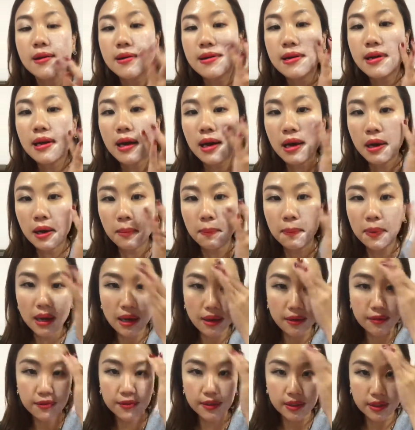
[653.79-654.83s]
Okay, I
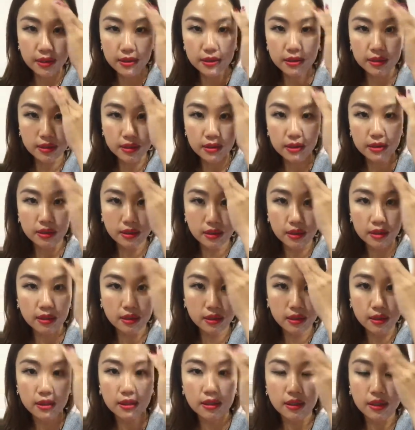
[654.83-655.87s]
apply first.
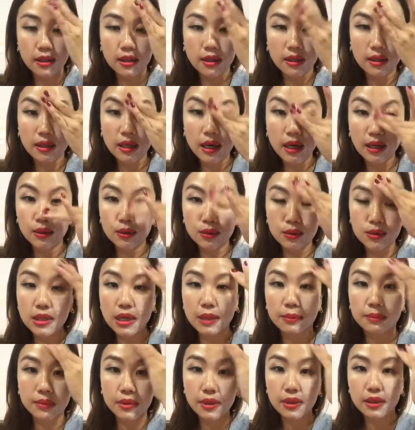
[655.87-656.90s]
Then I do
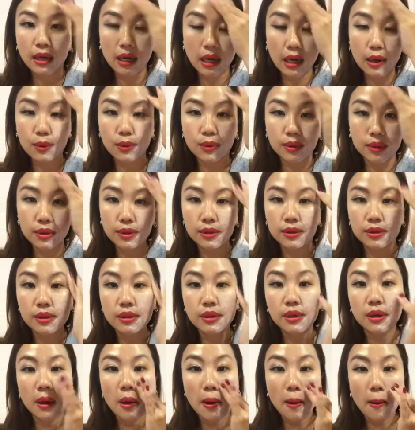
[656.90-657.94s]
some... I will...
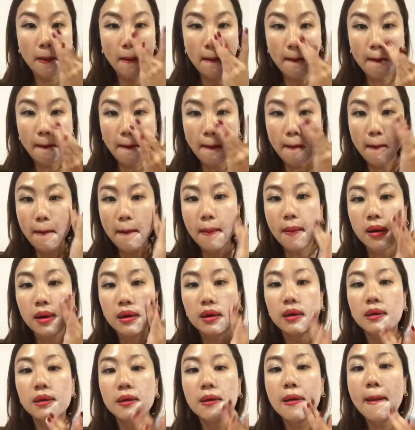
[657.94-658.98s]

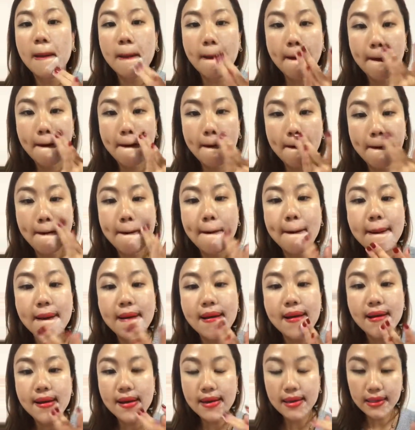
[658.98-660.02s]
Okay.
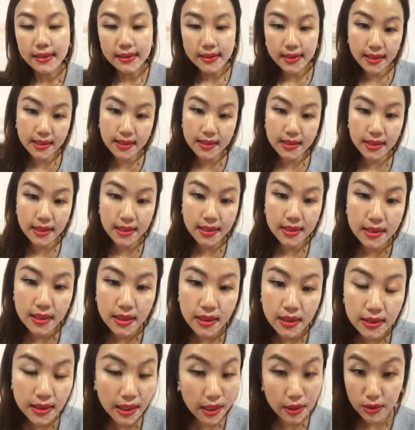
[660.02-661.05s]
This is
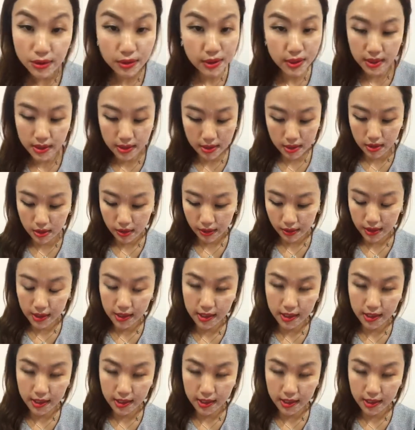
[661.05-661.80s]
a... No, this is not.